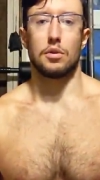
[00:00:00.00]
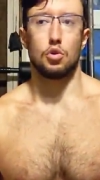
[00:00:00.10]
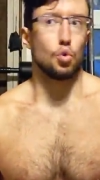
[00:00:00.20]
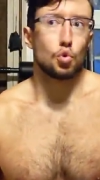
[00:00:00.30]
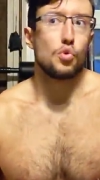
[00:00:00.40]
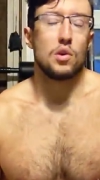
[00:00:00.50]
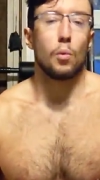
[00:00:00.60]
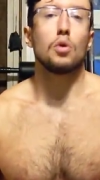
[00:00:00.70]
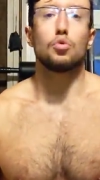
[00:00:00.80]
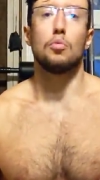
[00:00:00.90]
You don't really
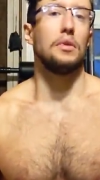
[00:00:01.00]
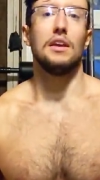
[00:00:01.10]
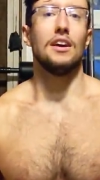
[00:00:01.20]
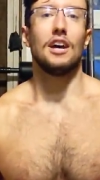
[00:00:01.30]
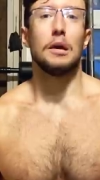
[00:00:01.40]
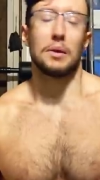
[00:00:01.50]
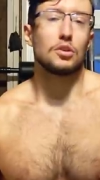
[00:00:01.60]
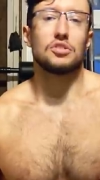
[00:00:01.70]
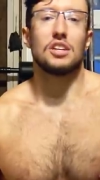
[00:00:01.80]
want to be, because